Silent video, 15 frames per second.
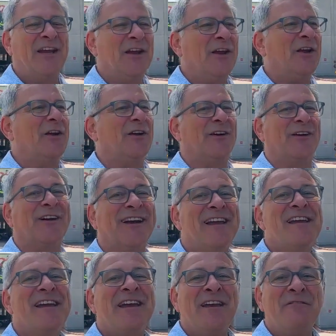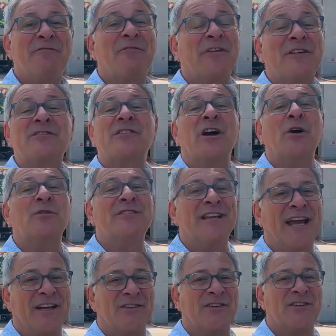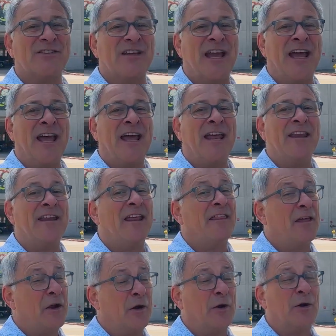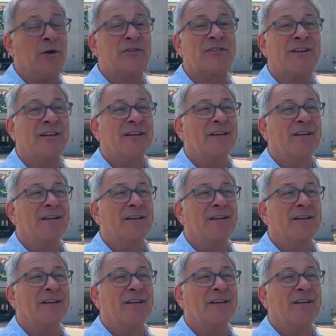here in Frisco, Texas. And there's